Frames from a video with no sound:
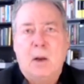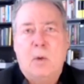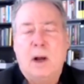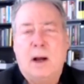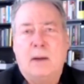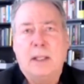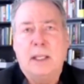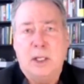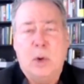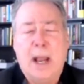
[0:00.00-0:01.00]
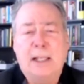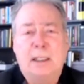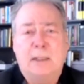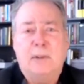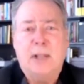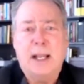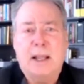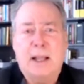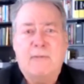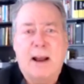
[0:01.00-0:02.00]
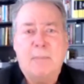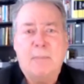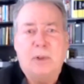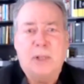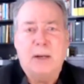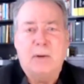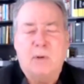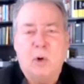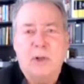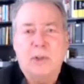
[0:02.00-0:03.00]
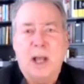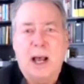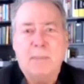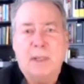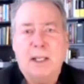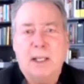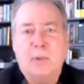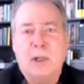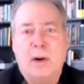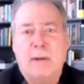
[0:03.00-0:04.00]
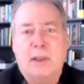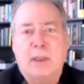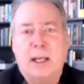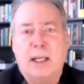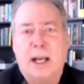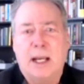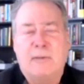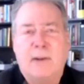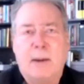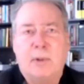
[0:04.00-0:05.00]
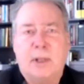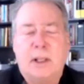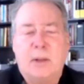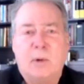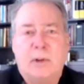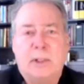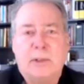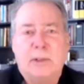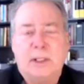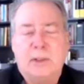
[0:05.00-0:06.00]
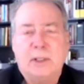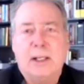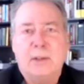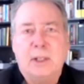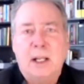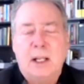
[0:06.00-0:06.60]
Well, in the U.S., you take that 5%, of course not, because we know everything and 95% of the world doesn't exist,